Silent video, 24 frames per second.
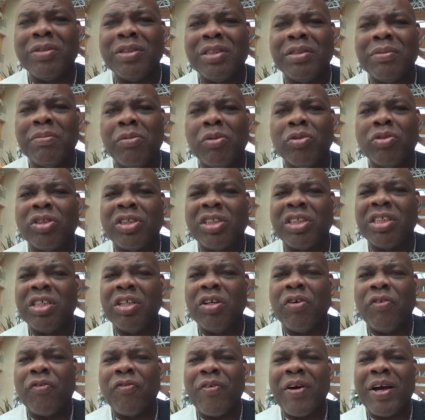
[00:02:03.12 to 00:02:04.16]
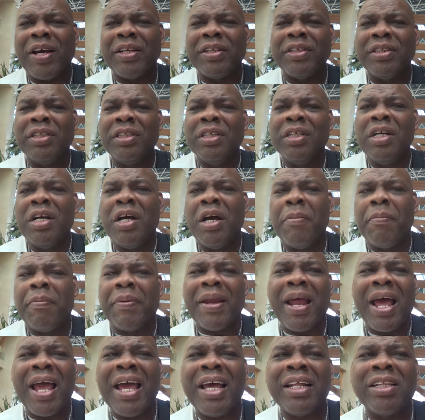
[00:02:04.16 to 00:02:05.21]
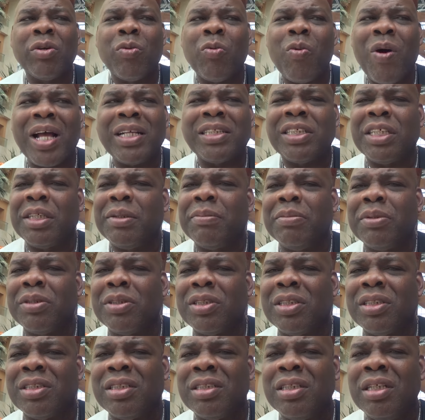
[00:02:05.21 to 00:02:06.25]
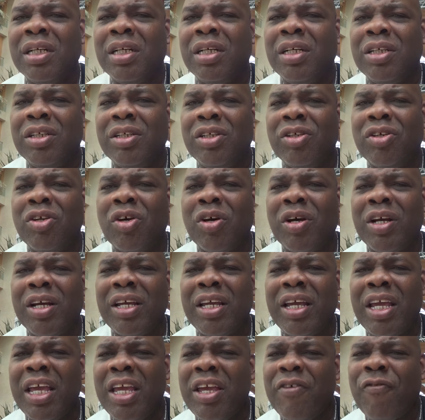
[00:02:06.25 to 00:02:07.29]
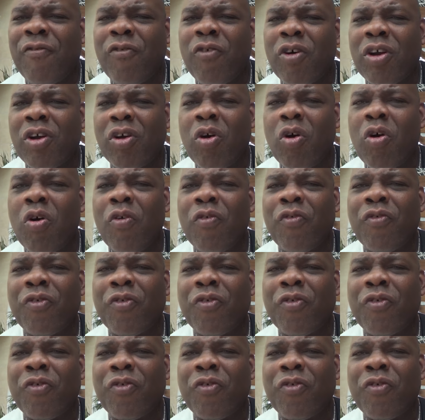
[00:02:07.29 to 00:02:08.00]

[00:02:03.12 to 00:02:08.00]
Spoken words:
was the most skilled fighter. But I had to watch him because, he fought an old